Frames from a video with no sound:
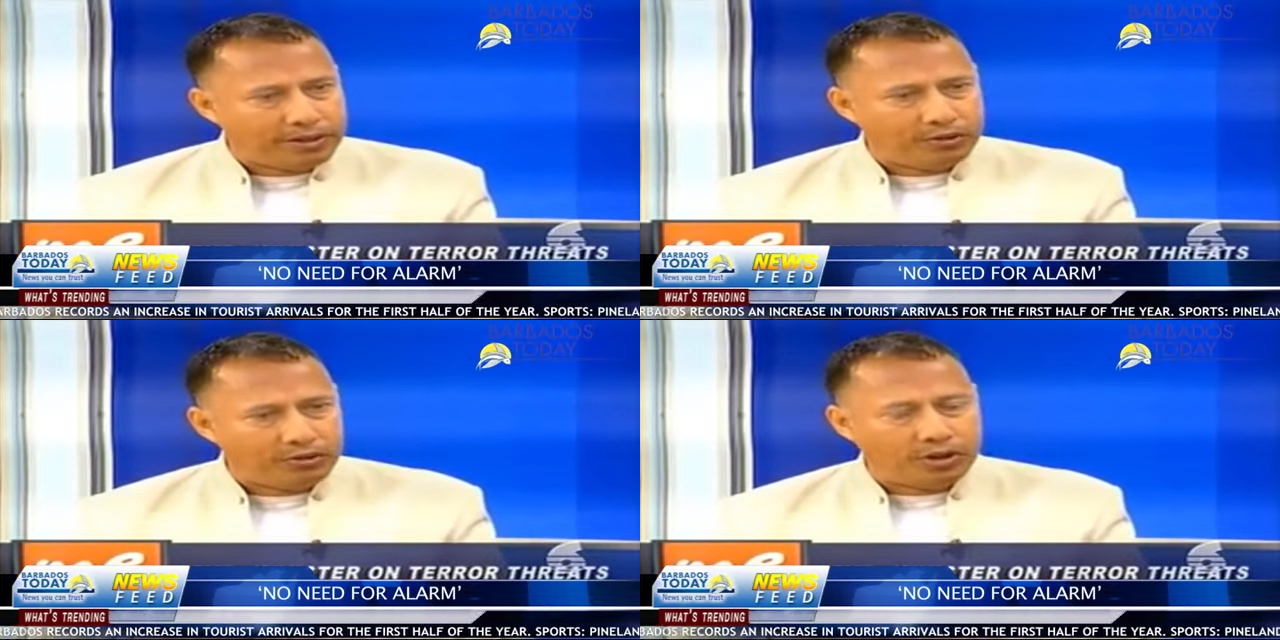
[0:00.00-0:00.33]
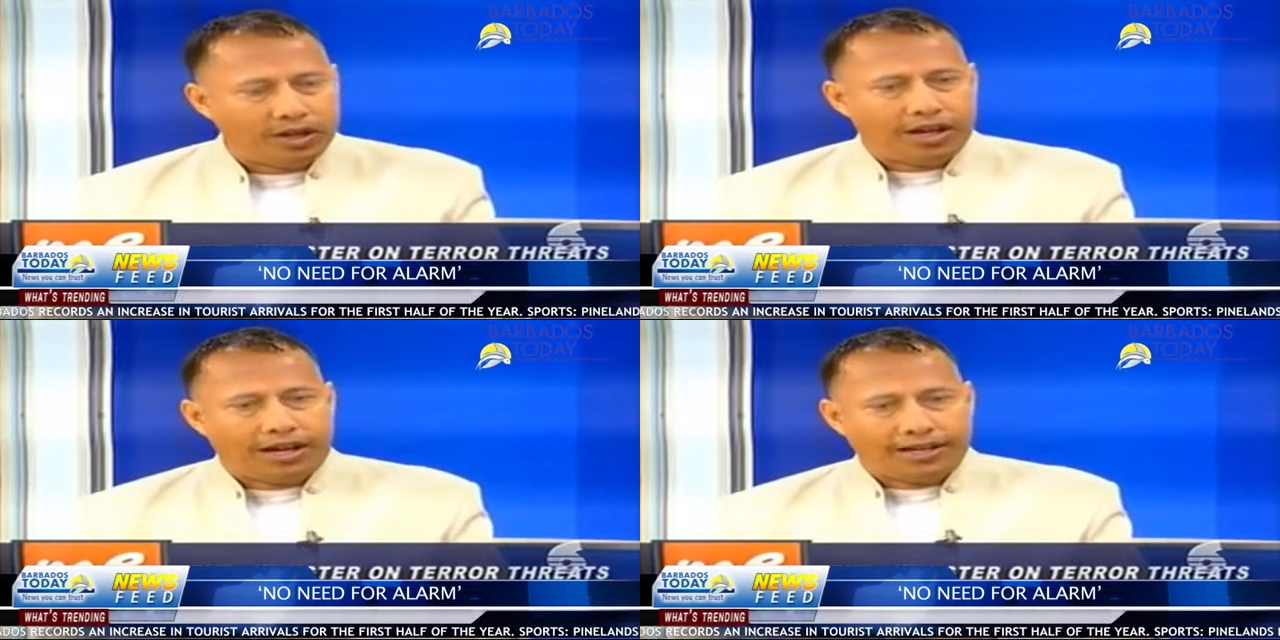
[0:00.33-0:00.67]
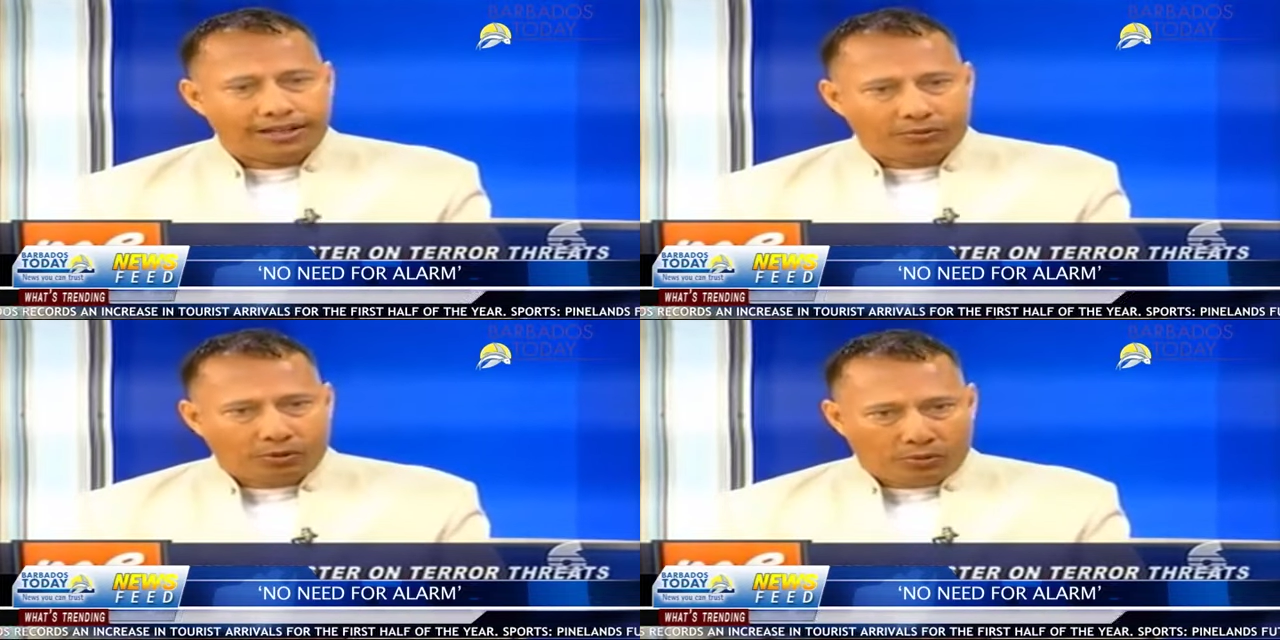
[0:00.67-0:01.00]
And I think
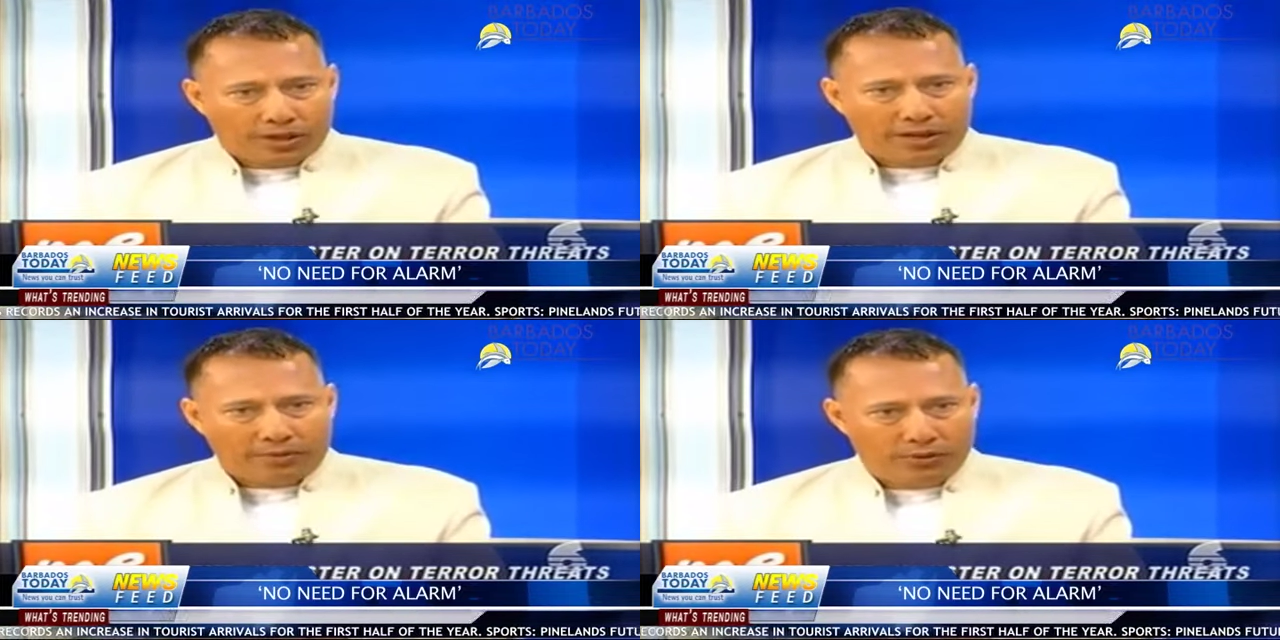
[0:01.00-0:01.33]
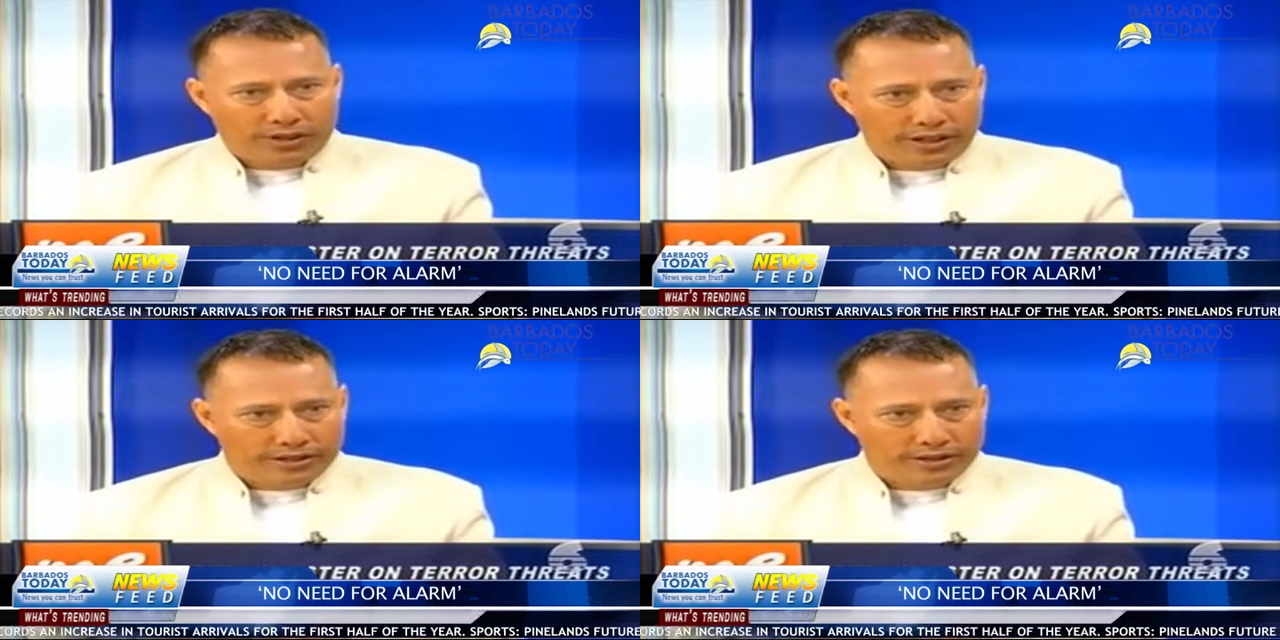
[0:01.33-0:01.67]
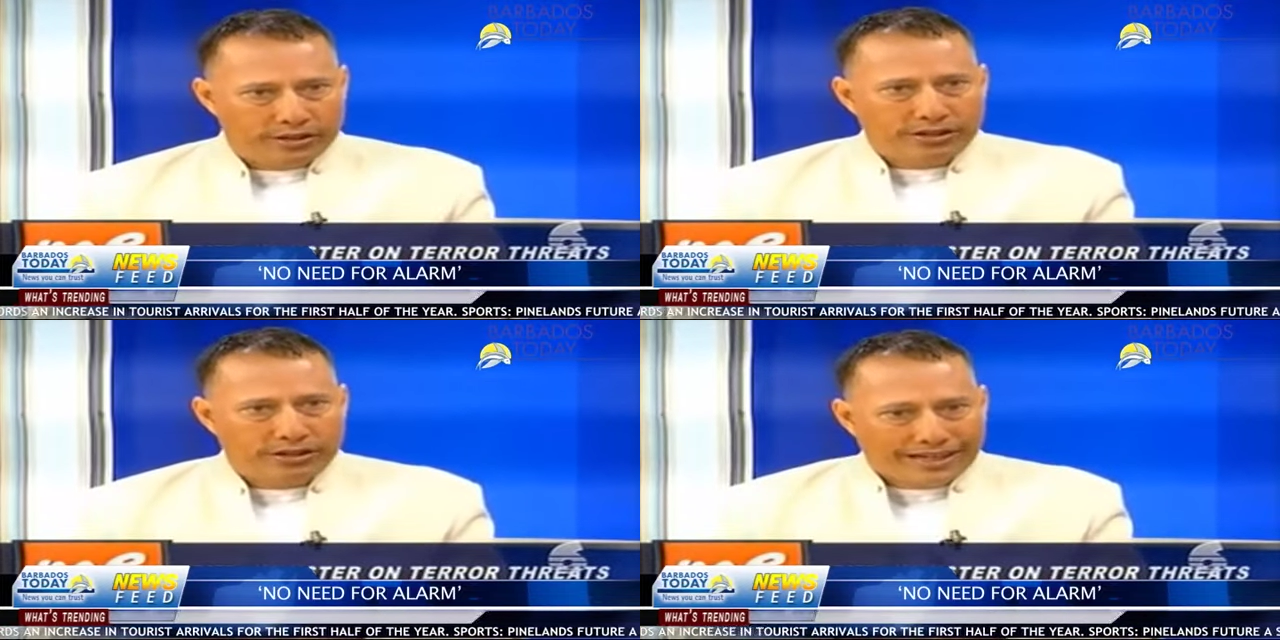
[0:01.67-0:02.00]
what I'm doing here is to
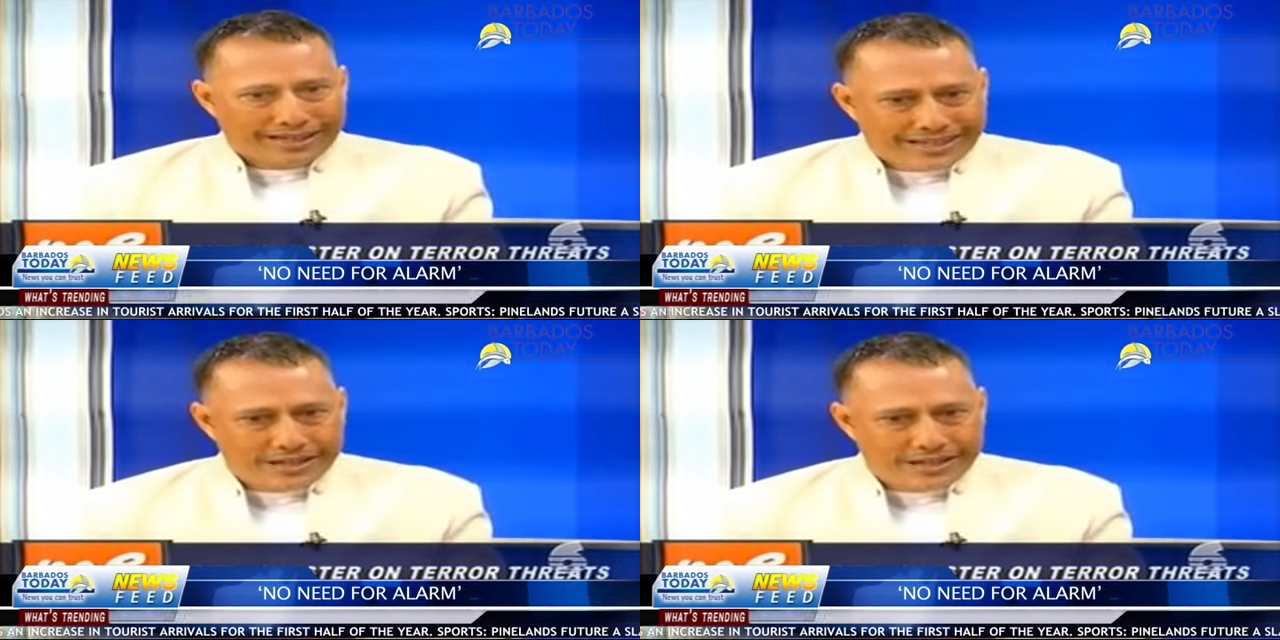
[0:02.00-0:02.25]
again